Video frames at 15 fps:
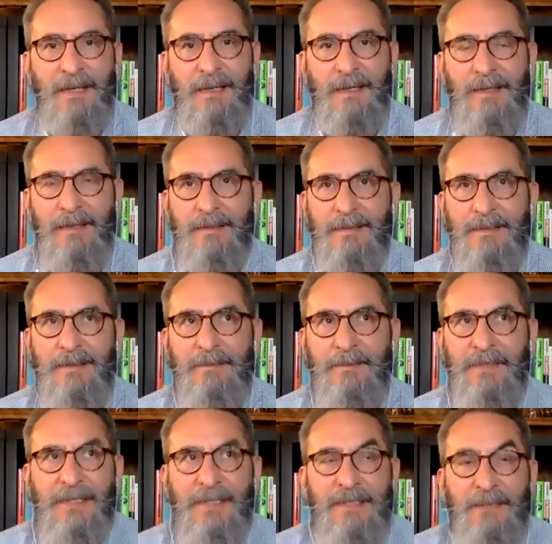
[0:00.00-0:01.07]
Uh,
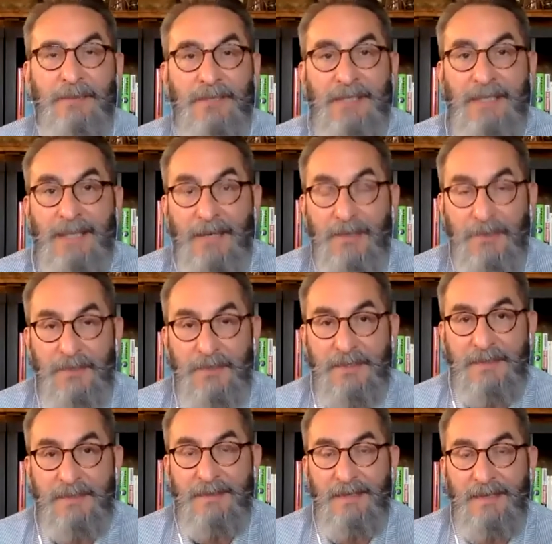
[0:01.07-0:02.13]
because they were teenagers
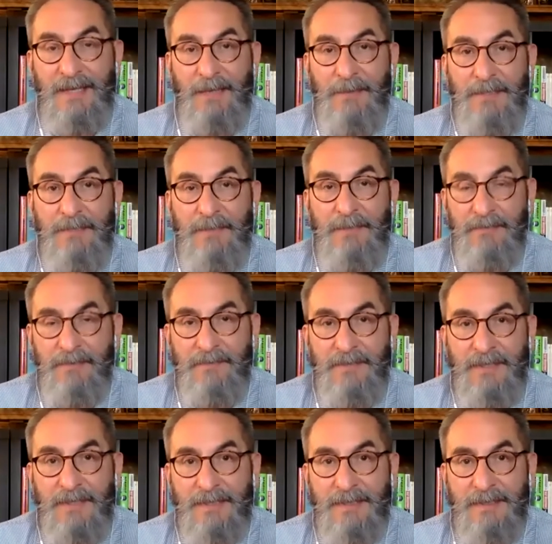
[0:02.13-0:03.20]
and I was in my
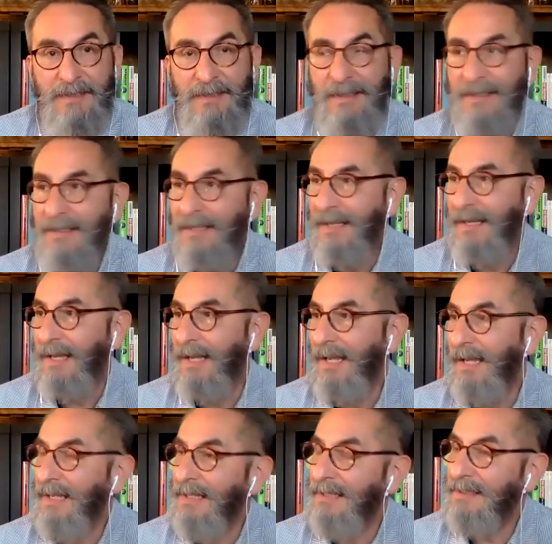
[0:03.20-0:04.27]
50s.
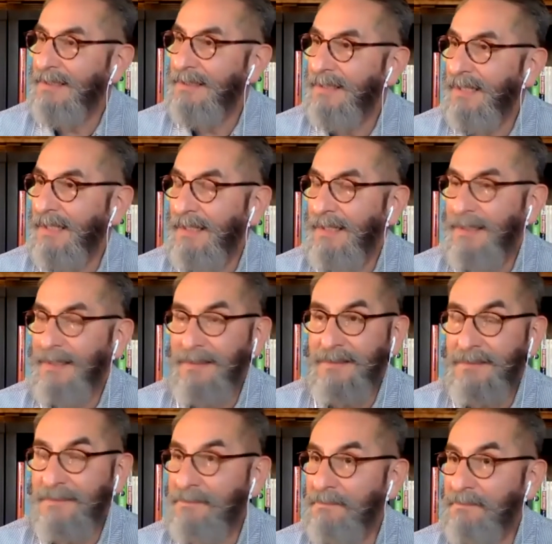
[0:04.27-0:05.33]
And, uh,
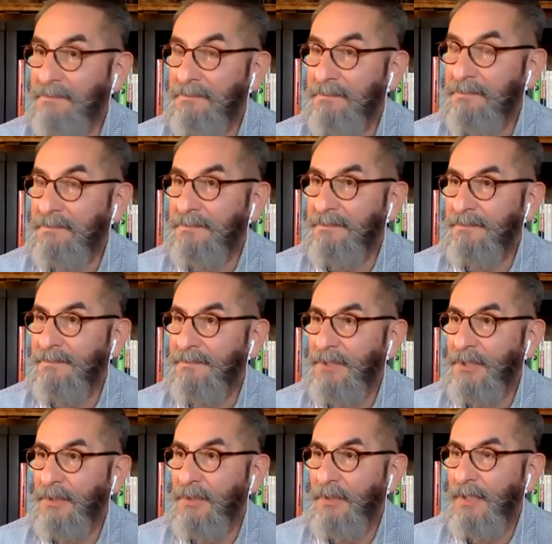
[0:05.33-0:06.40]
you
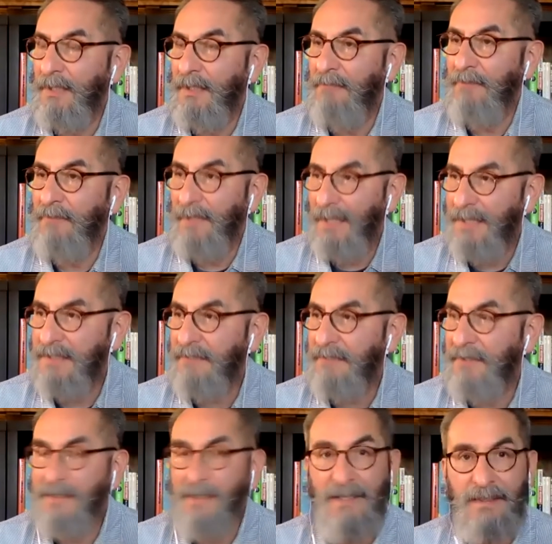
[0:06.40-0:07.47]
know, philosophy
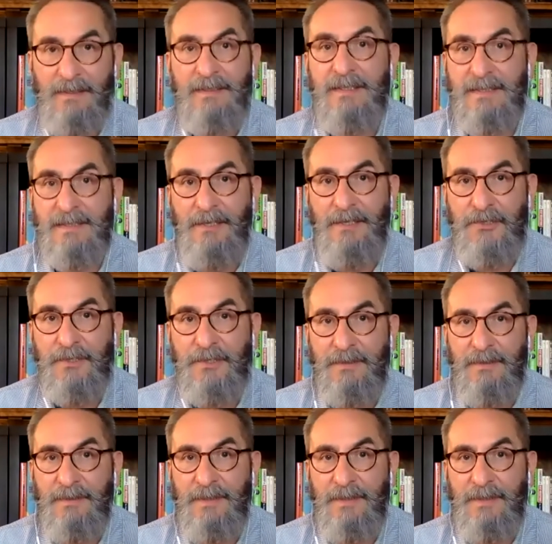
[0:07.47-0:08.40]
is a lot of discussion.